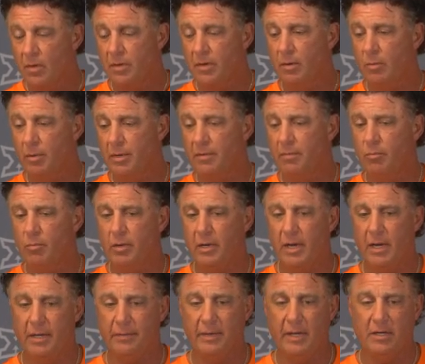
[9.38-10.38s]
Yeah, we
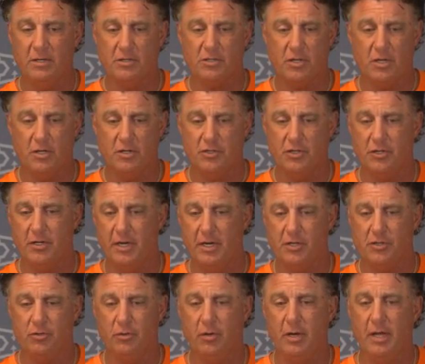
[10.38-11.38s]
had that discussion
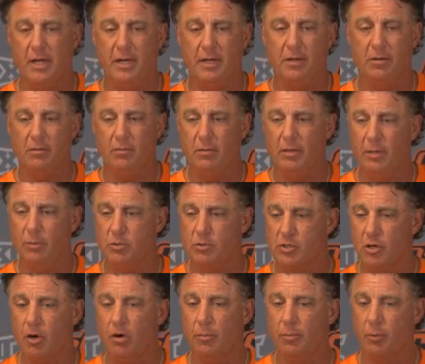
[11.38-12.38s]
yesterday, and it
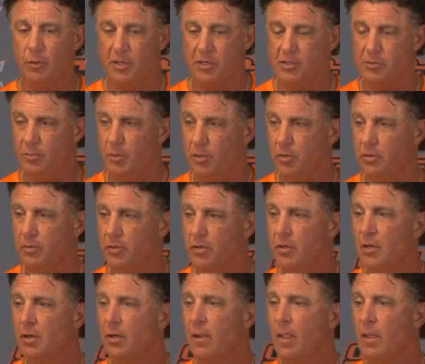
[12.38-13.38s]
was all pretty smooth.
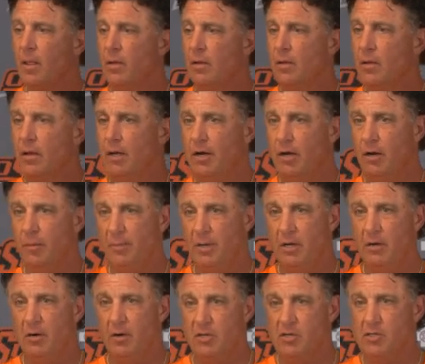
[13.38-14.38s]
And I'll
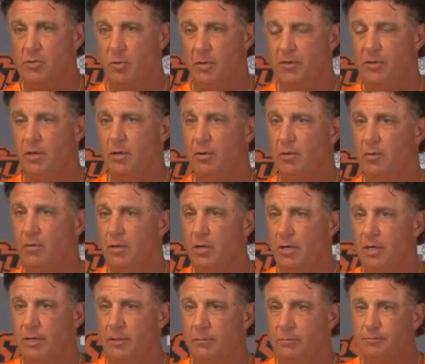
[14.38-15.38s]
be honest with you,
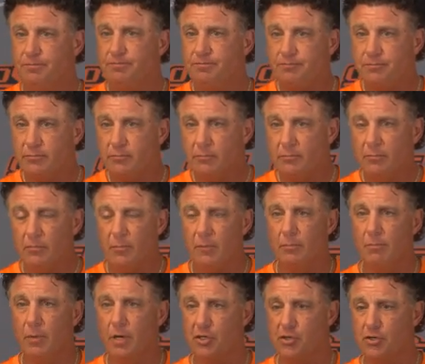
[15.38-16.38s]

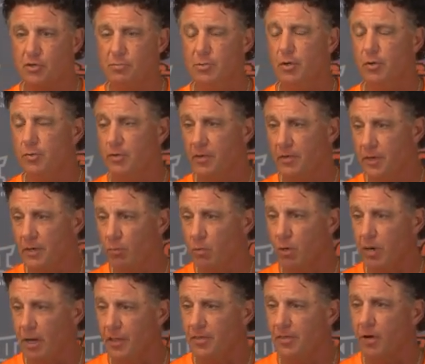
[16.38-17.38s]
much smoother than
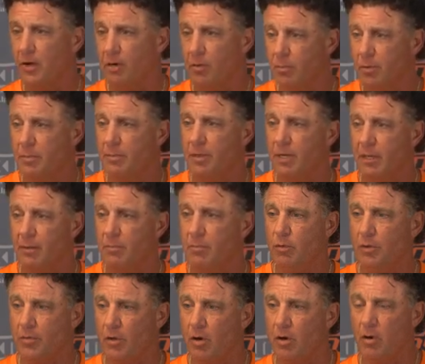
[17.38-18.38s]
what I thought it would be
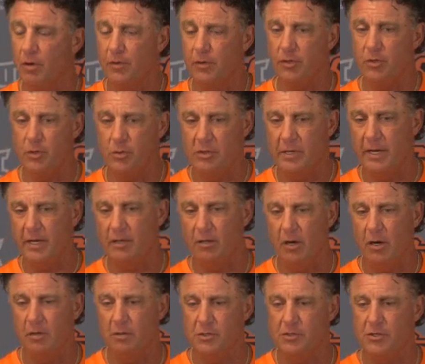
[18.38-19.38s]
with all the new
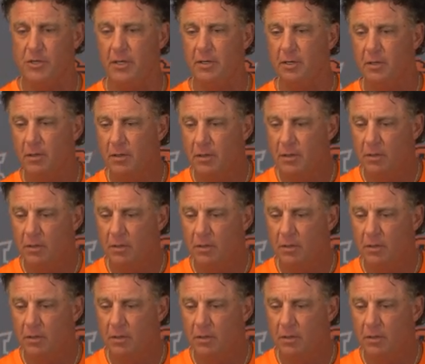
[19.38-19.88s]
technology